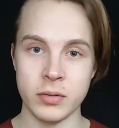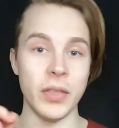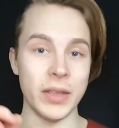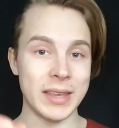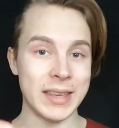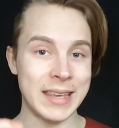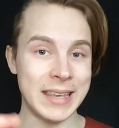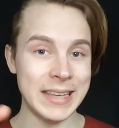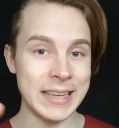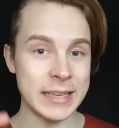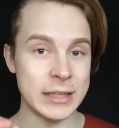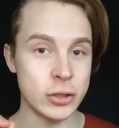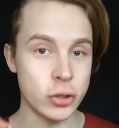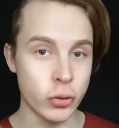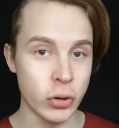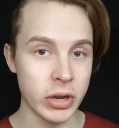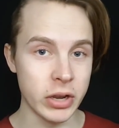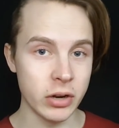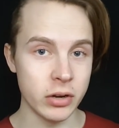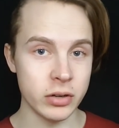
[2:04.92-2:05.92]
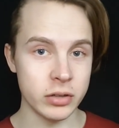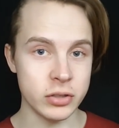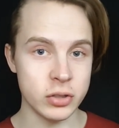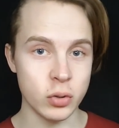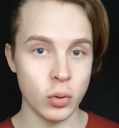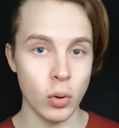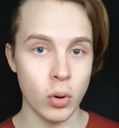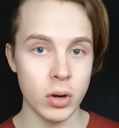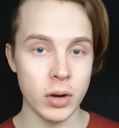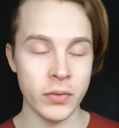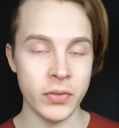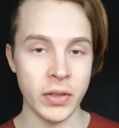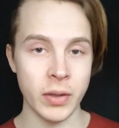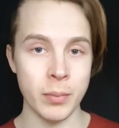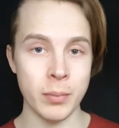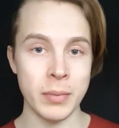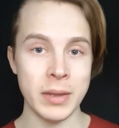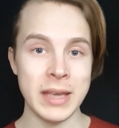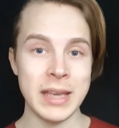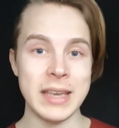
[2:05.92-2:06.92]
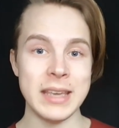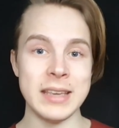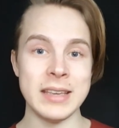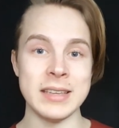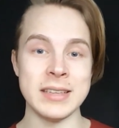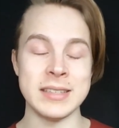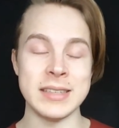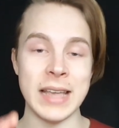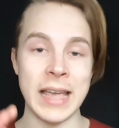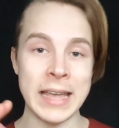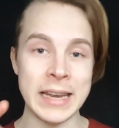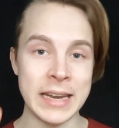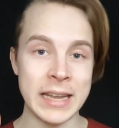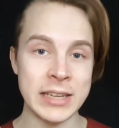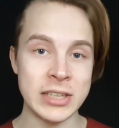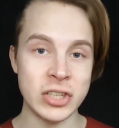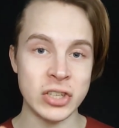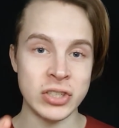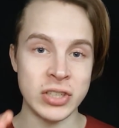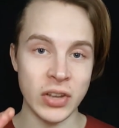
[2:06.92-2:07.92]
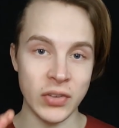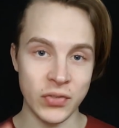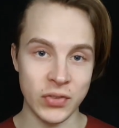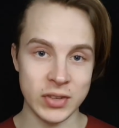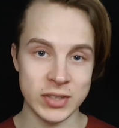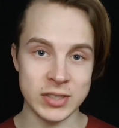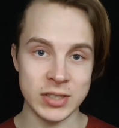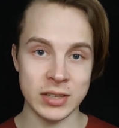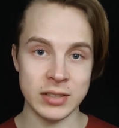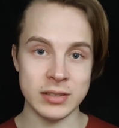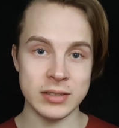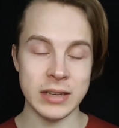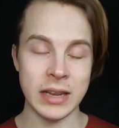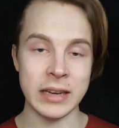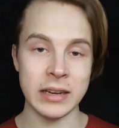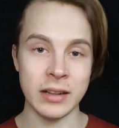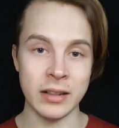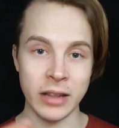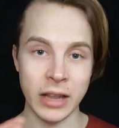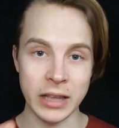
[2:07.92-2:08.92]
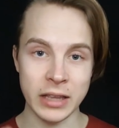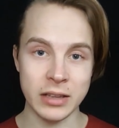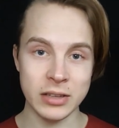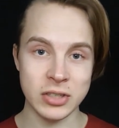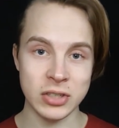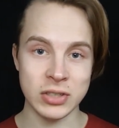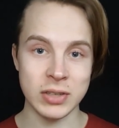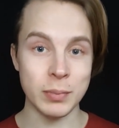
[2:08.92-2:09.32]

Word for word: The key trigger to all of them is energy deficit and glycogen